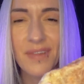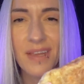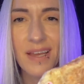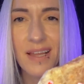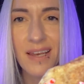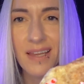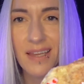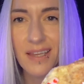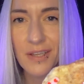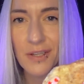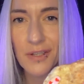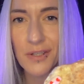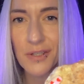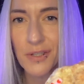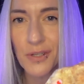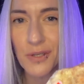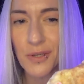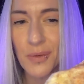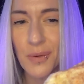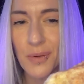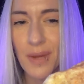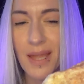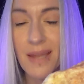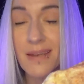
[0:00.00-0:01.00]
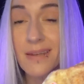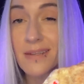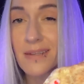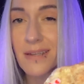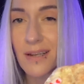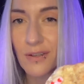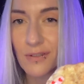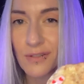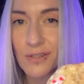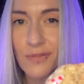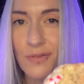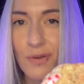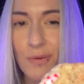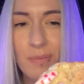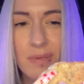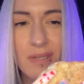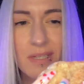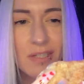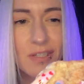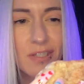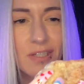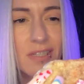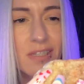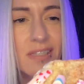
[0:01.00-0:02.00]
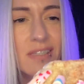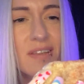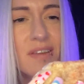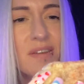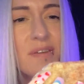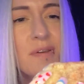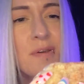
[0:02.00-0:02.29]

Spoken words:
I like to enter lots of competitions,